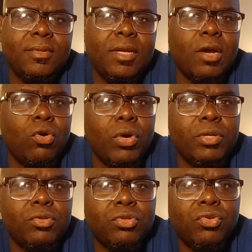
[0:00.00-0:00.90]
They are
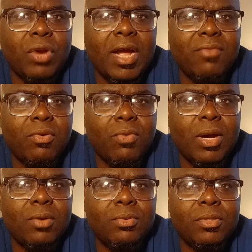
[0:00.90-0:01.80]
going to drive
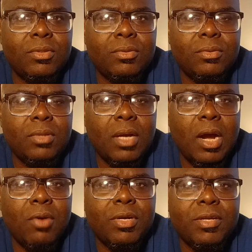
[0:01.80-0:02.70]
around
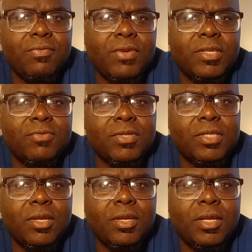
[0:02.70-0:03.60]
our defense
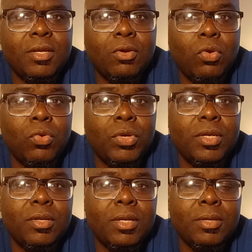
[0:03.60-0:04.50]
facility,
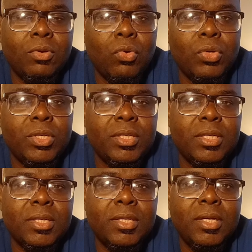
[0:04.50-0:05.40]
including
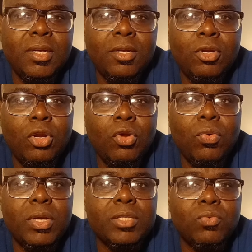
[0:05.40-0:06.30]
the
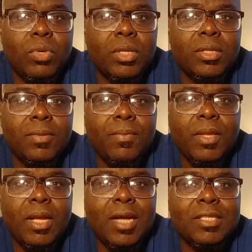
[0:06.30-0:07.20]
newest one,
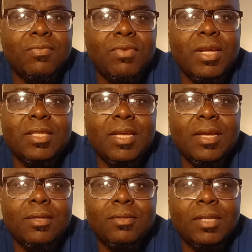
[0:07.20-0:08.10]
as if
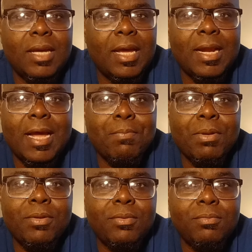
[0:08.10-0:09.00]
nothing had
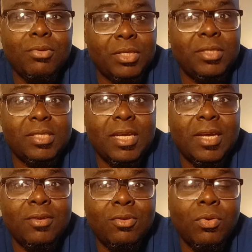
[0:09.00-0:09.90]
happened, Putin said